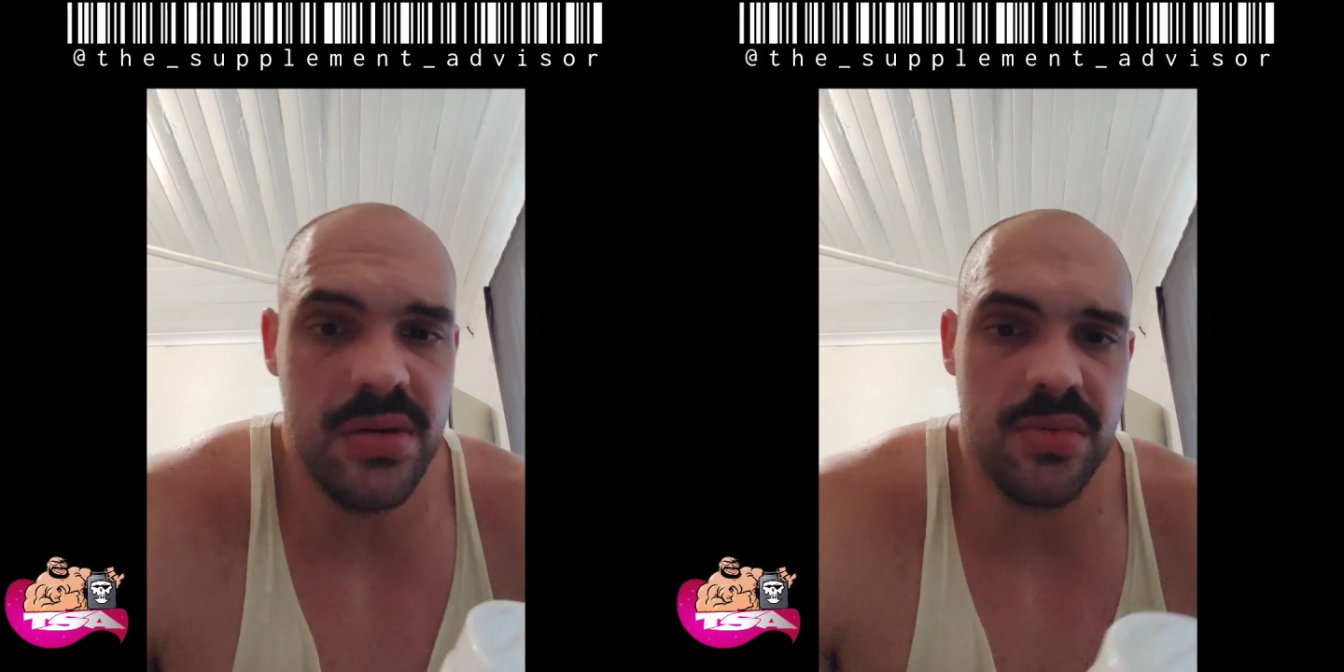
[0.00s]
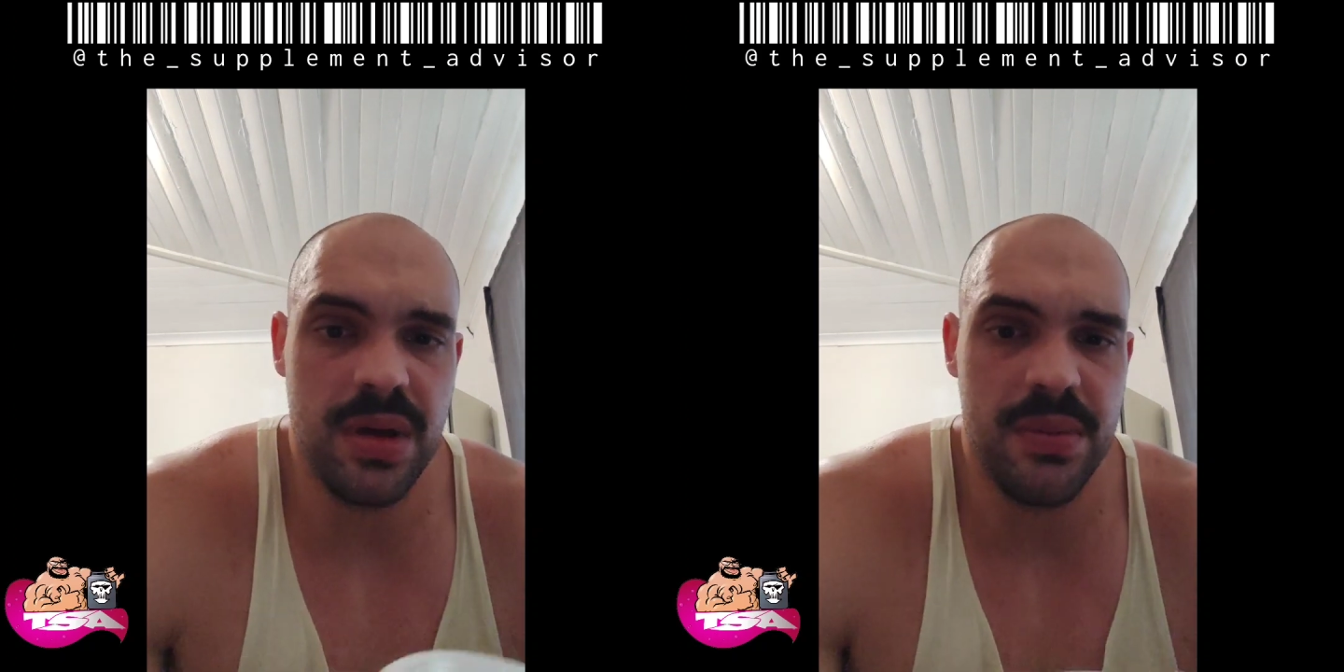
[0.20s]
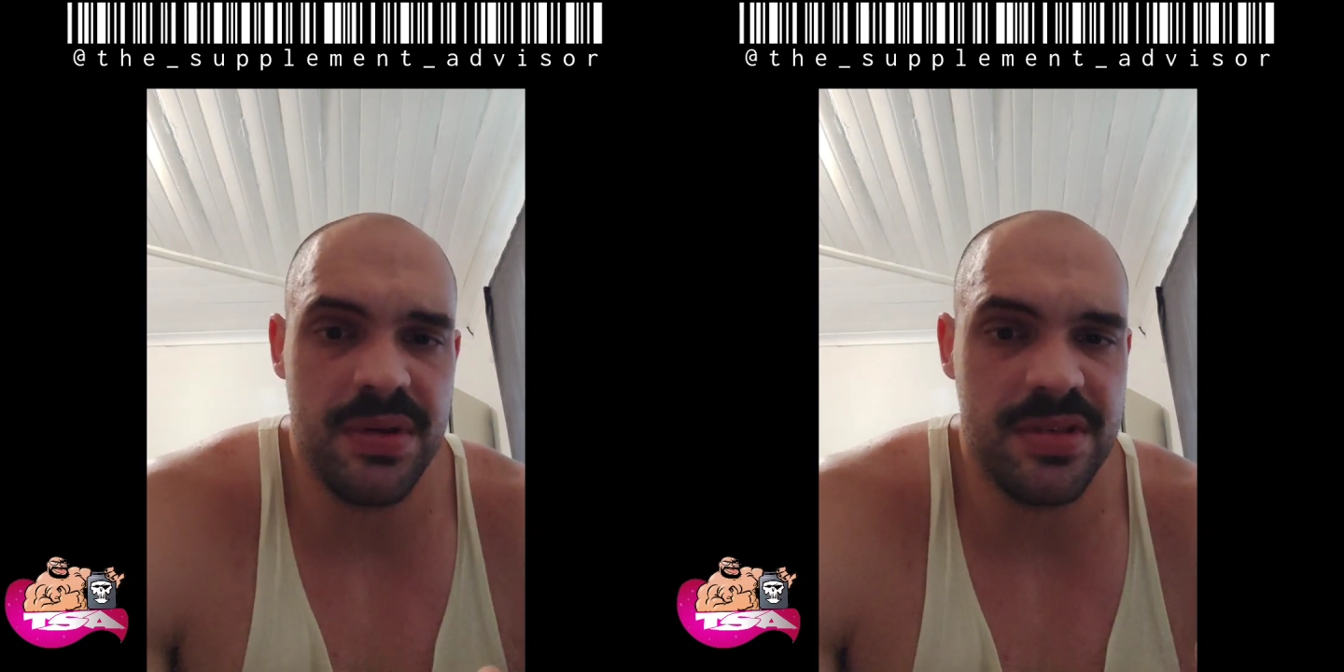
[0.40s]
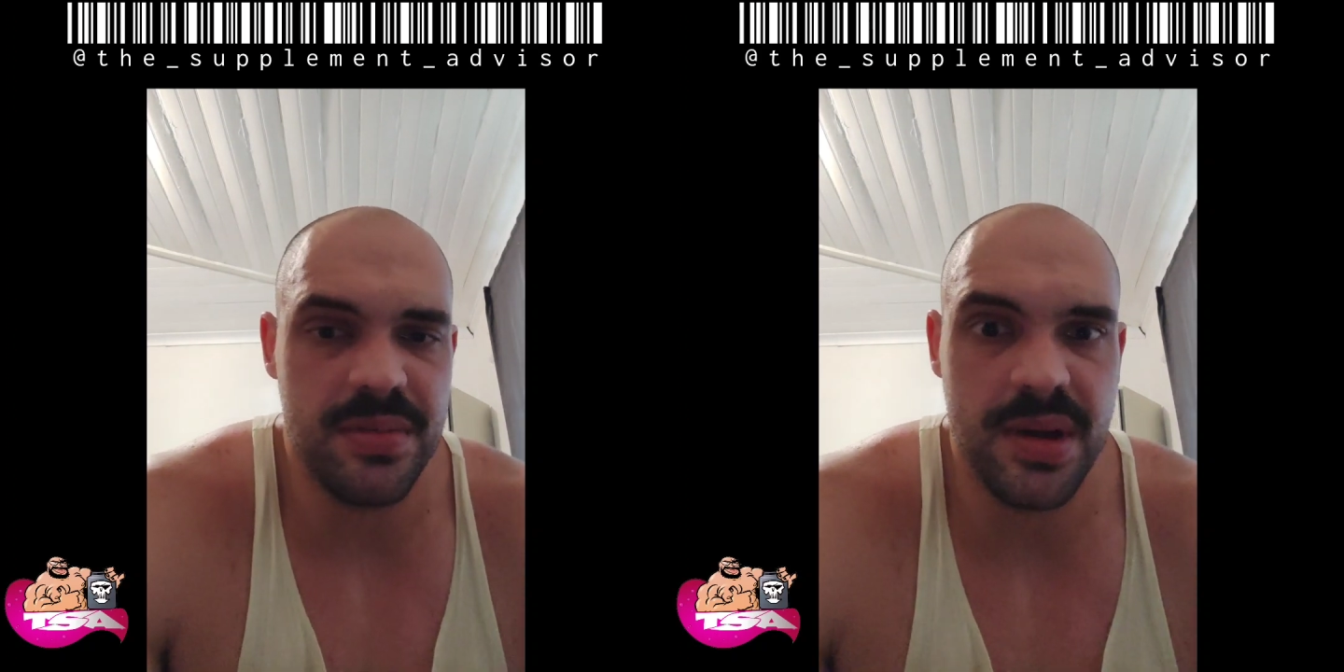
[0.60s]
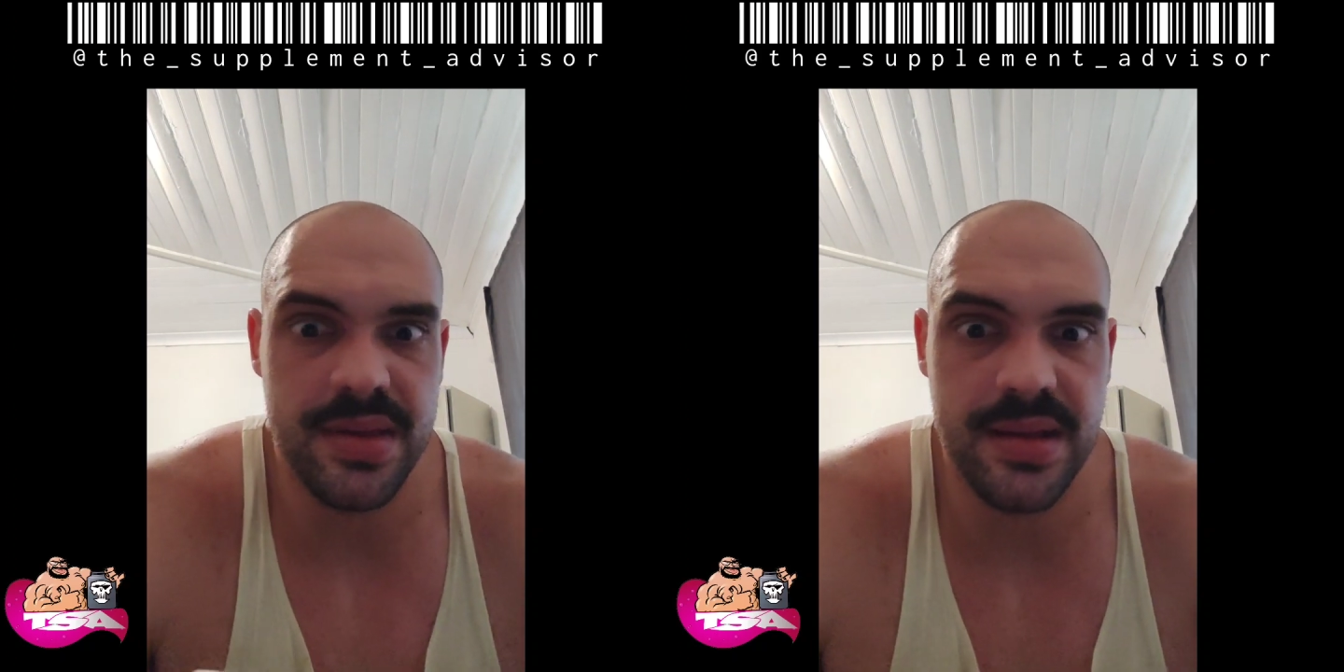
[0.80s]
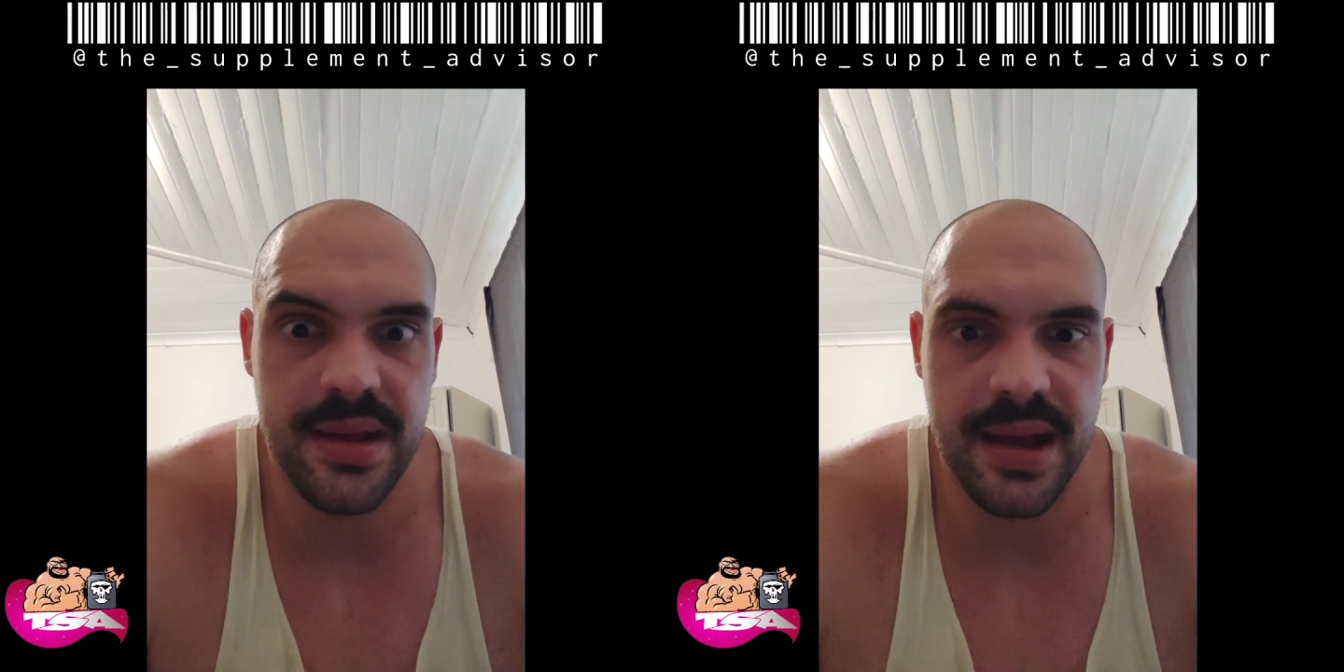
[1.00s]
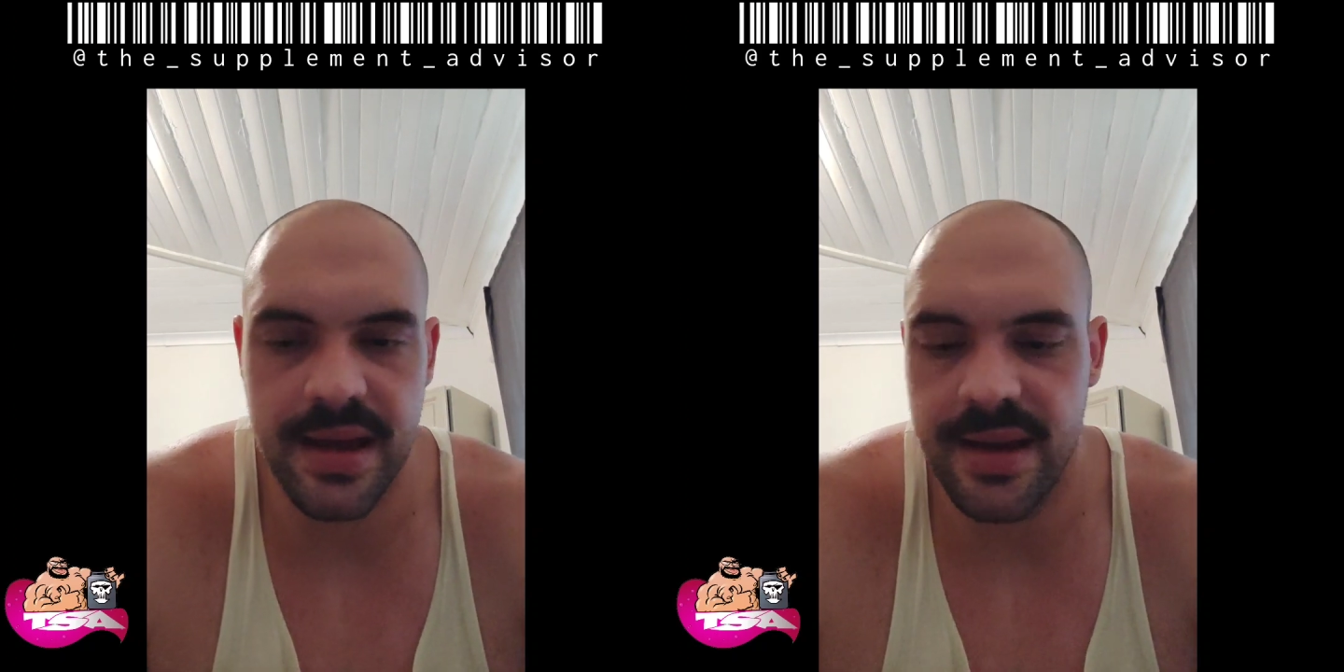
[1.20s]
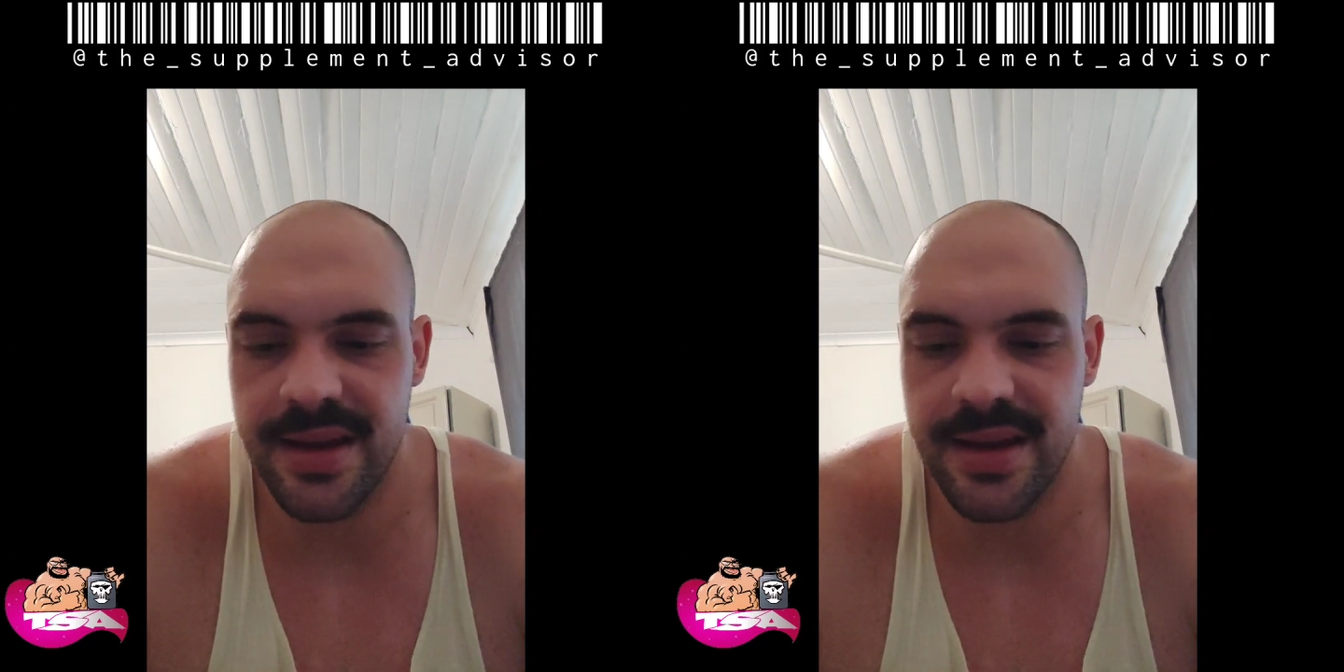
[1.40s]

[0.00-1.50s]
or maybe some other like